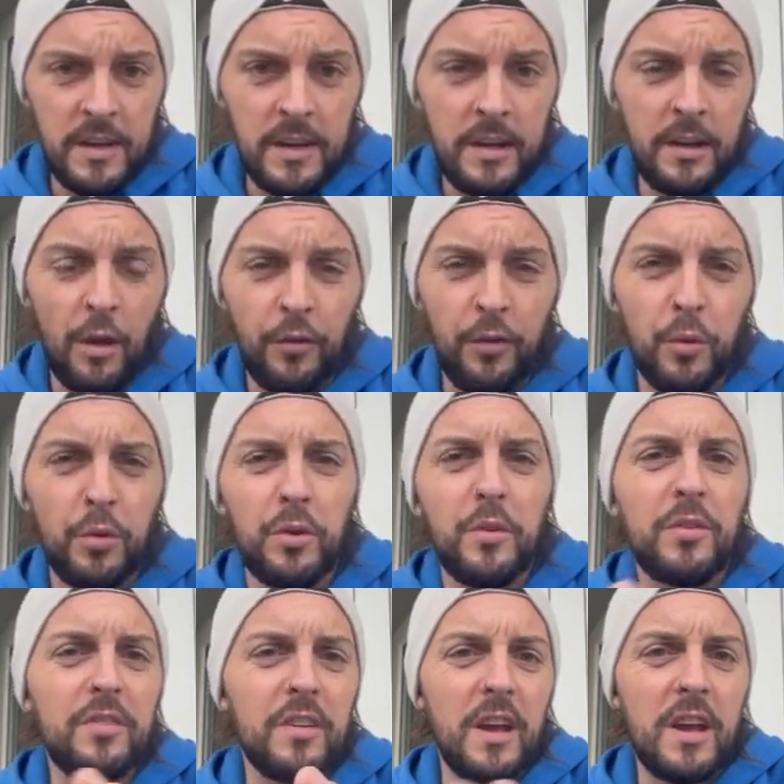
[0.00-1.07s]
if you were doing,
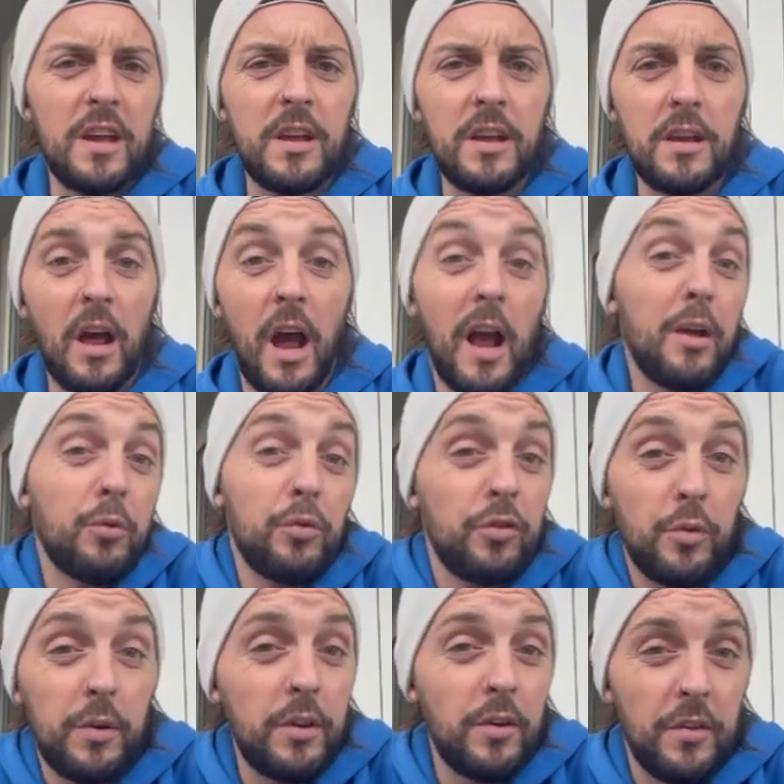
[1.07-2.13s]
say, I was
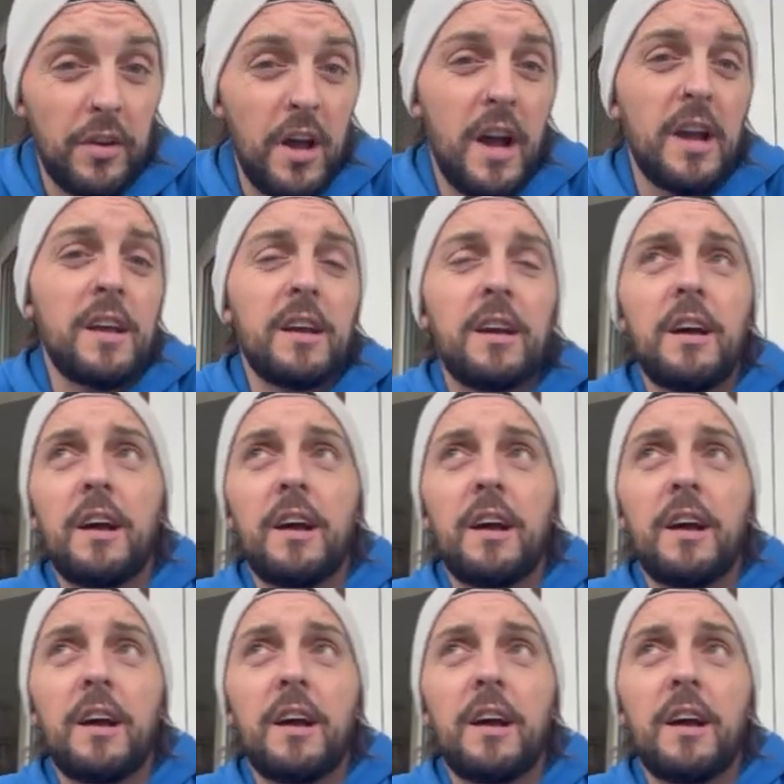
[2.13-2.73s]
doing the other night,